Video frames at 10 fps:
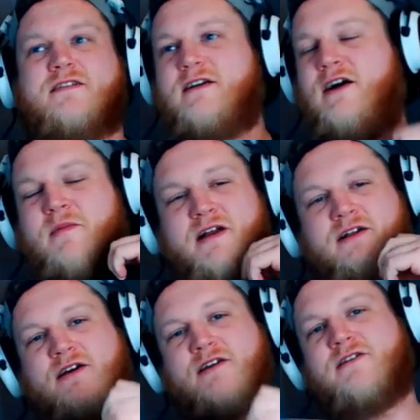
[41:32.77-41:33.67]
oh my
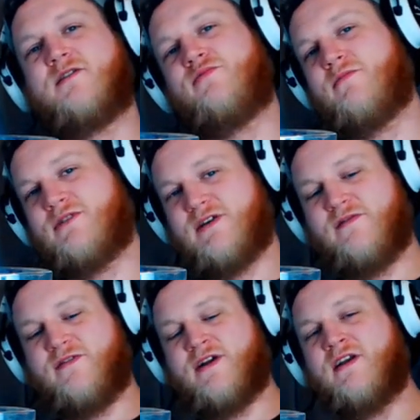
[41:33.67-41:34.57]
god, so pretty much
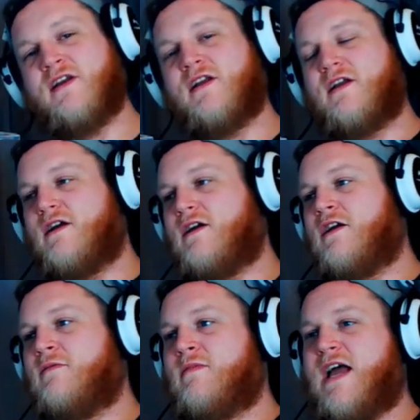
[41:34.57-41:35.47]
everything.
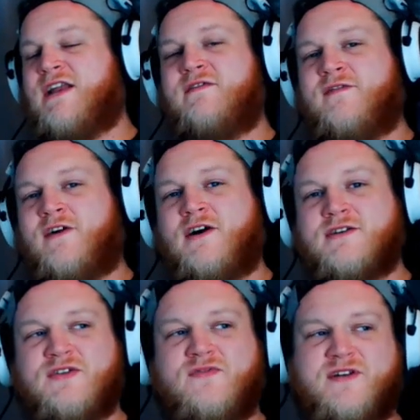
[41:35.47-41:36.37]

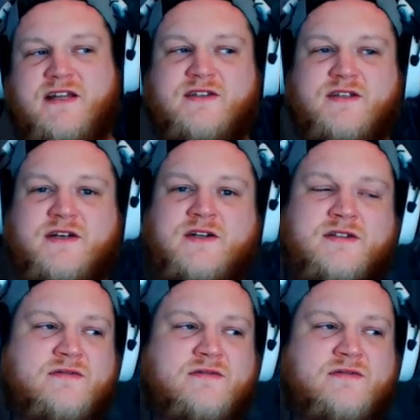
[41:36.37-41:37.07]
Enforcers for Dead Zone.